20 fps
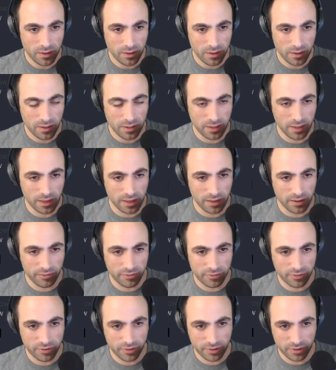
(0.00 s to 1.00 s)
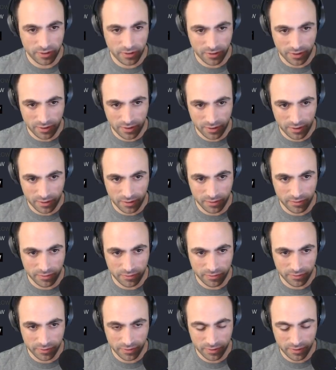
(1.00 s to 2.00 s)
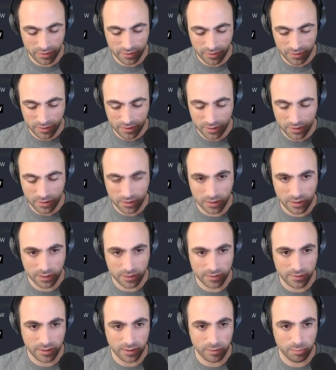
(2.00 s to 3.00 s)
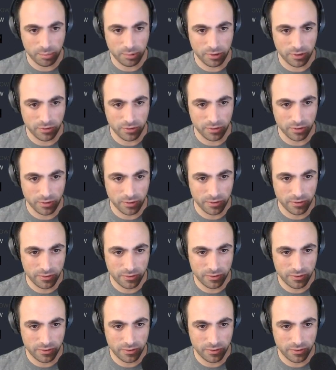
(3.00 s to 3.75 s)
left of like 10 pixels.